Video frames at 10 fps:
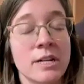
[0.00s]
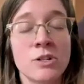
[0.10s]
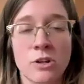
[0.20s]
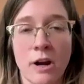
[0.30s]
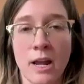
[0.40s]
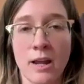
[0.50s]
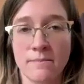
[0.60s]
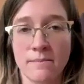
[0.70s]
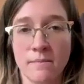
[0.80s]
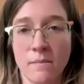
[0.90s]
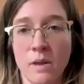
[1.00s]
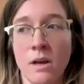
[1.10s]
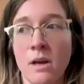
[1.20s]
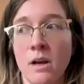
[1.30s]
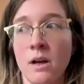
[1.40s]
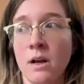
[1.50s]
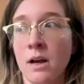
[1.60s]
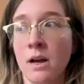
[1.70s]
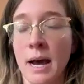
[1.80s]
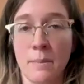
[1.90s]
injury
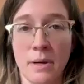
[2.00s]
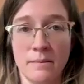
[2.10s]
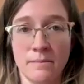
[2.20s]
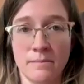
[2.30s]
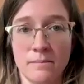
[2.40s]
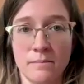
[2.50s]
happen.